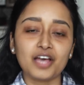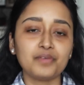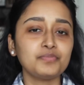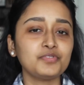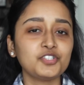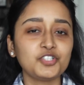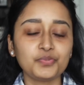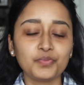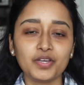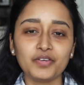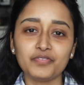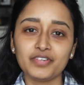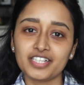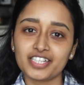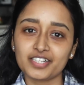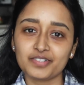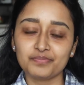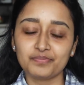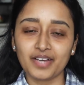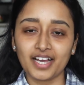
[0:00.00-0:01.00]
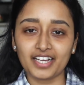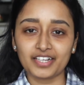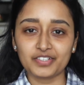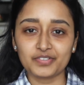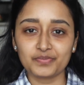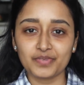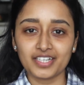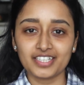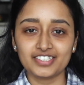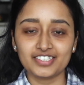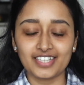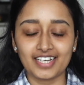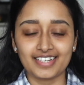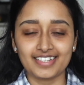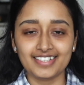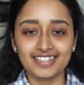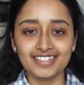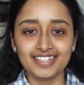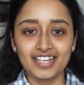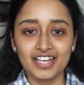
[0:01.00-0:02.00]
I'm Shrimay, welcome back to my
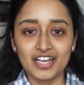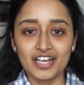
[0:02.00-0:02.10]
channel.